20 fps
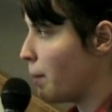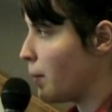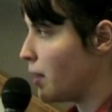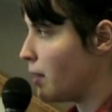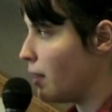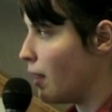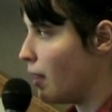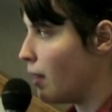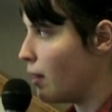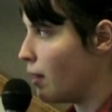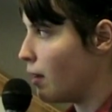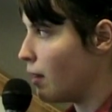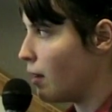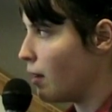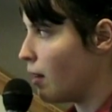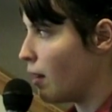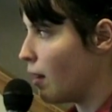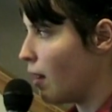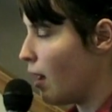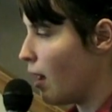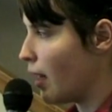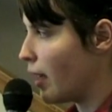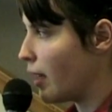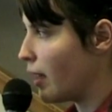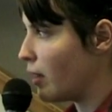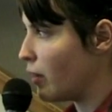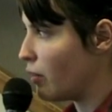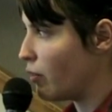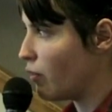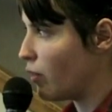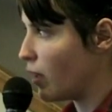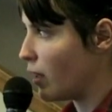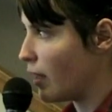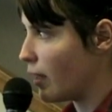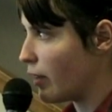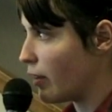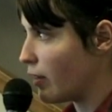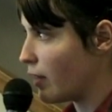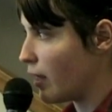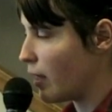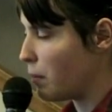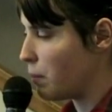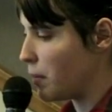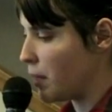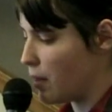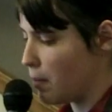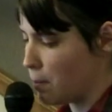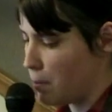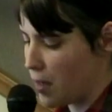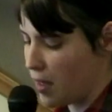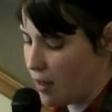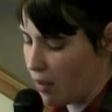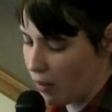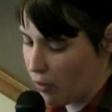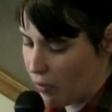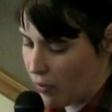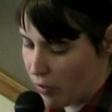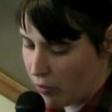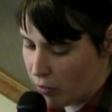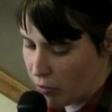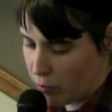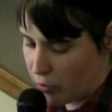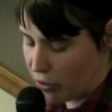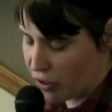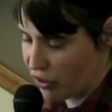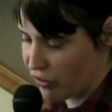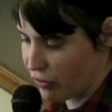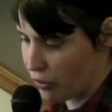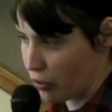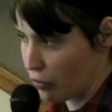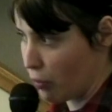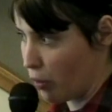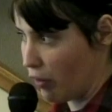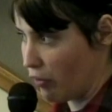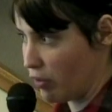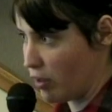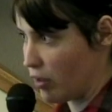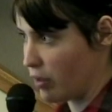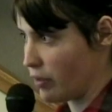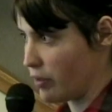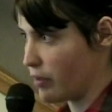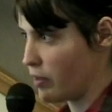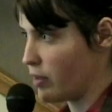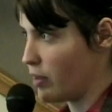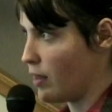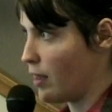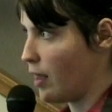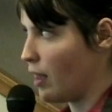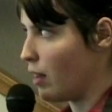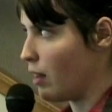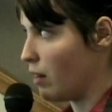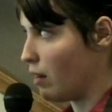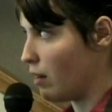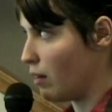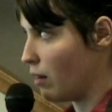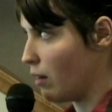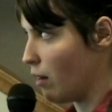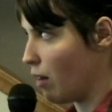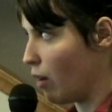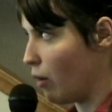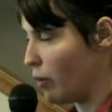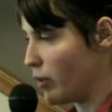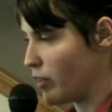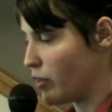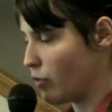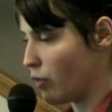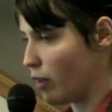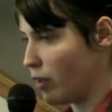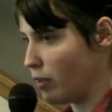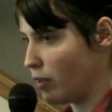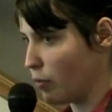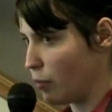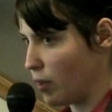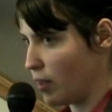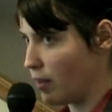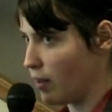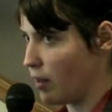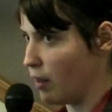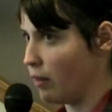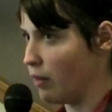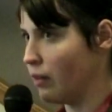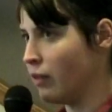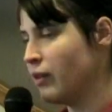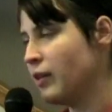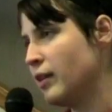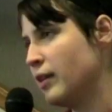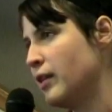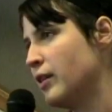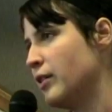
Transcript: but then I kind of felt like I had been beating around the bush for twelve years and always trying to retell